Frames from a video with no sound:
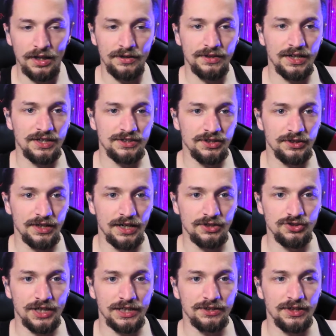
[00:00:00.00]
A lot of you guys know that I
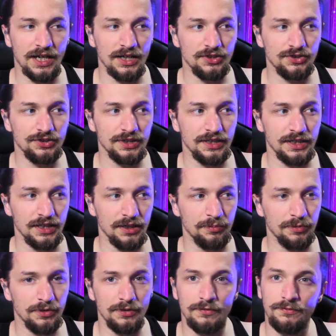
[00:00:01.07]
try to actually
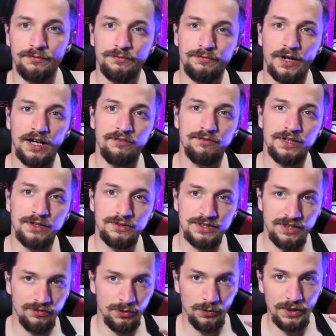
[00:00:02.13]
upload 5
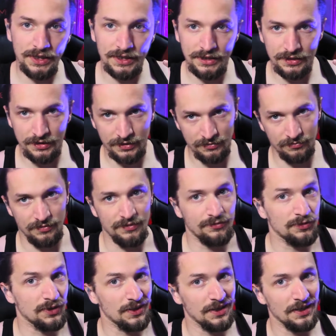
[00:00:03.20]
videos every week,
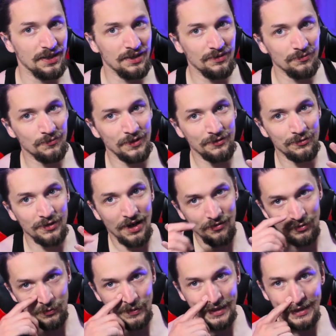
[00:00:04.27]
for one for
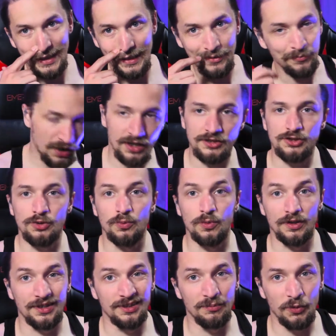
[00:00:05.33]
every weekday. I also
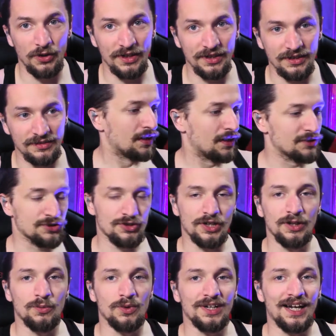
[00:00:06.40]
work in the morning. I also
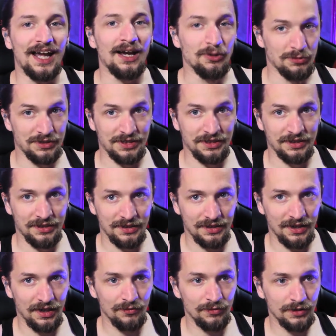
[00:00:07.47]
try to work out
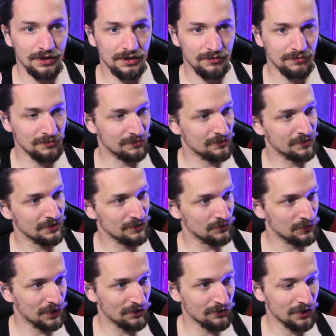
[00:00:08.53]

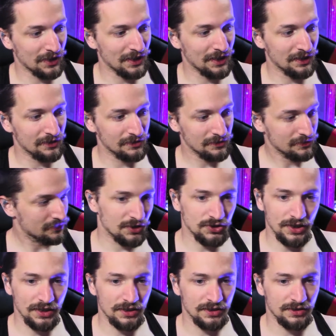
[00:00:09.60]
whenever I can. I
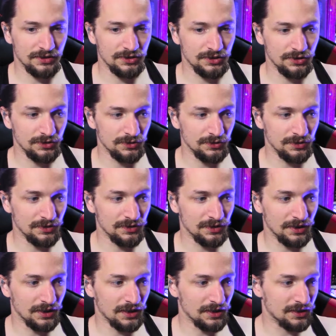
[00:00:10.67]
try to
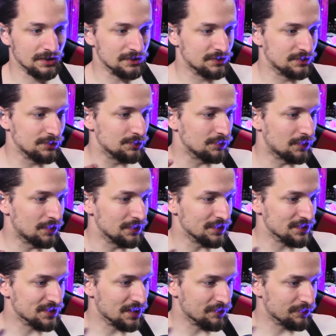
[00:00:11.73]
do all
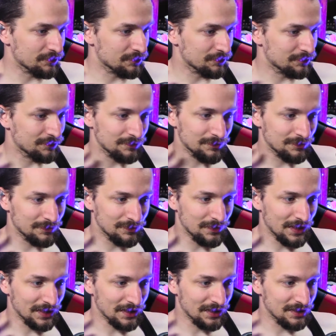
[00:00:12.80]
this stuff,
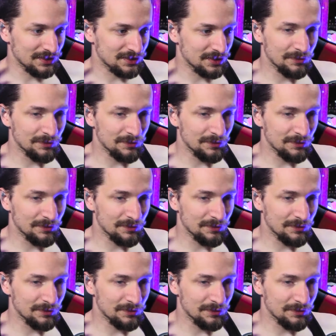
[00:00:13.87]
like, to